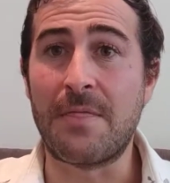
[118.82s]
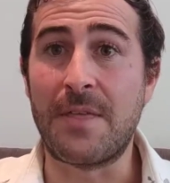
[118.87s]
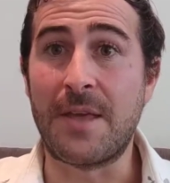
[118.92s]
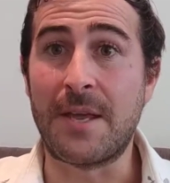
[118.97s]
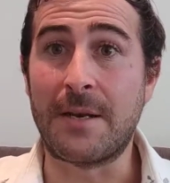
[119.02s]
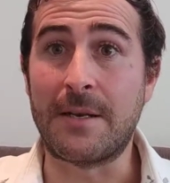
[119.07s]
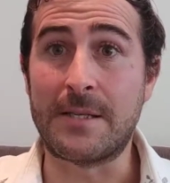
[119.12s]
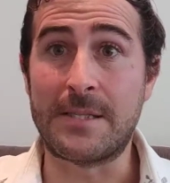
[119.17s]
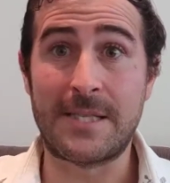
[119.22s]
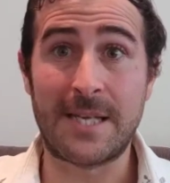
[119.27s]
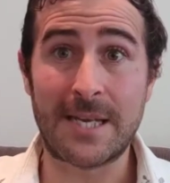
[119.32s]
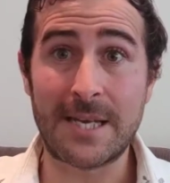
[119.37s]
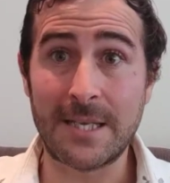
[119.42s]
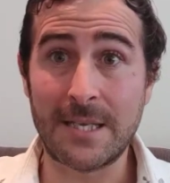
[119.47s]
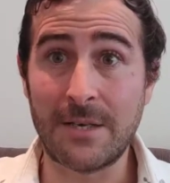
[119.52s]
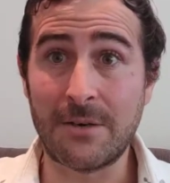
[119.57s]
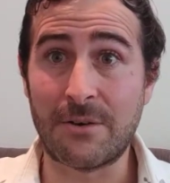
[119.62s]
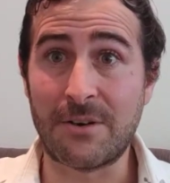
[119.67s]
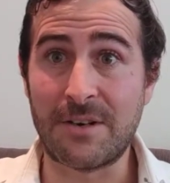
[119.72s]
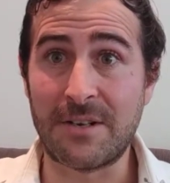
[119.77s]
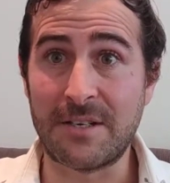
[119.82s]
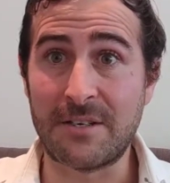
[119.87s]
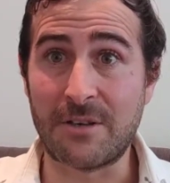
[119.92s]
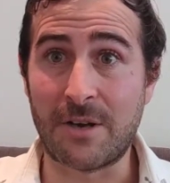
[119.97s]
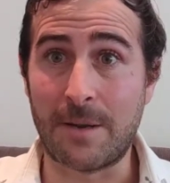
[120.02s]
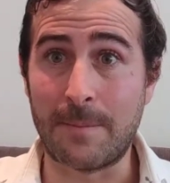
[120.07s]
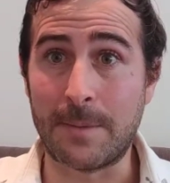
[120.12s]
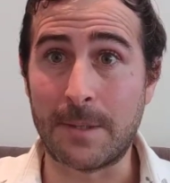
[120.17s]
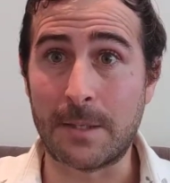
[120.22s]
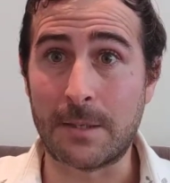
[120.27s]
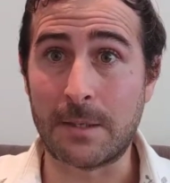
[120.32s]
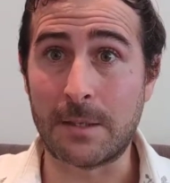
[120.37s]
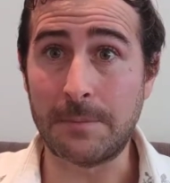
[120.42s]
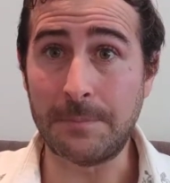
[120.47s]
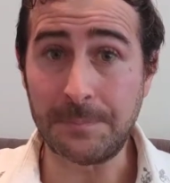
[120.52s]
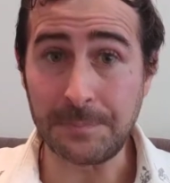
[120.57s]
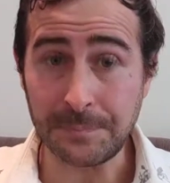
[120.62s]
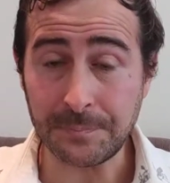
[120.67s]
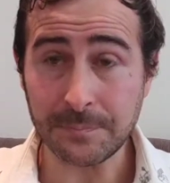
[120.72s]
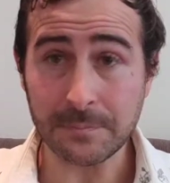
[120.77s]
then the second year I did Diamond
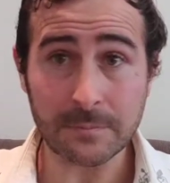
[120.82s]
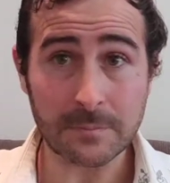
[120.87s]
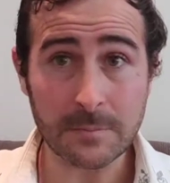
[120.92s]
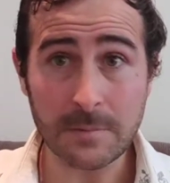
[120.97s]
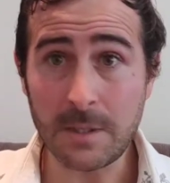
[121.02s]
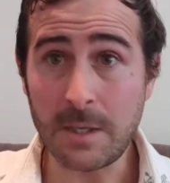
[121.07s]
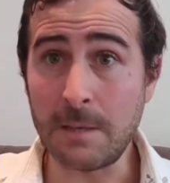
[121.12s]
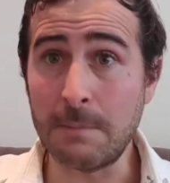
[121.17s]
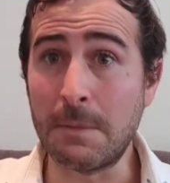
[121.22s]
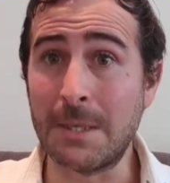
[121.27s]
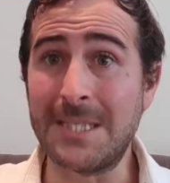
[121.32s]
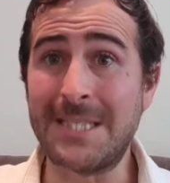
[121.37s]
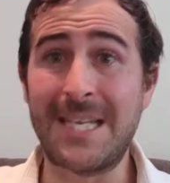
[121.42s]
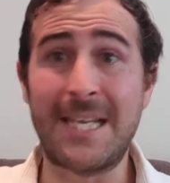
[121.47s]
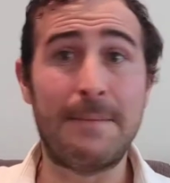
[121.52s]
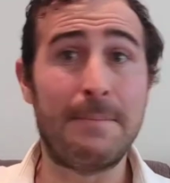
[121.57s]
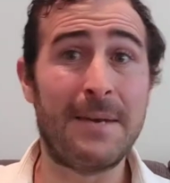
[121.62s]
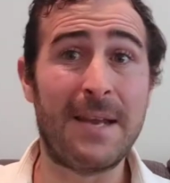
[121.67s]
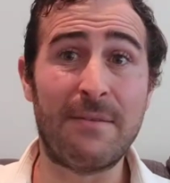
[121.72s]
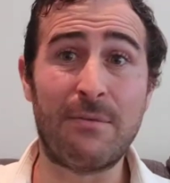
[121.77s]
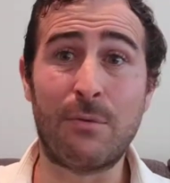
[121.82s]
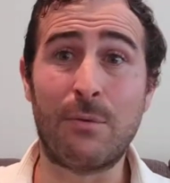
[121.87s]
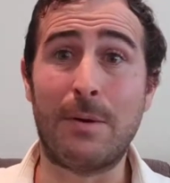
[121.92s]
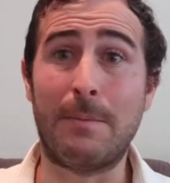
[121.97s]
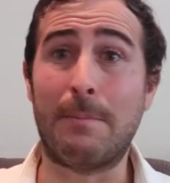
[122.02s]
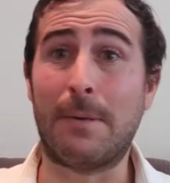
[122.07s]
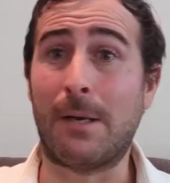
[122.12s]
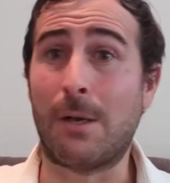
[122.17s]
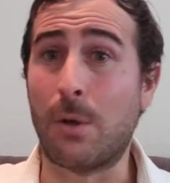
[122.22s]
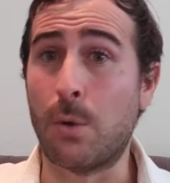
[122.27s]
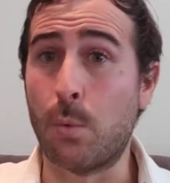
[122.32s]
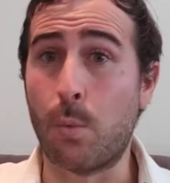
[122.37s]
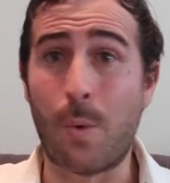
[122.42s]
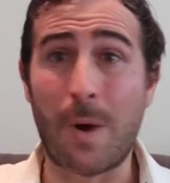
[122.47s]
Club, my team never went below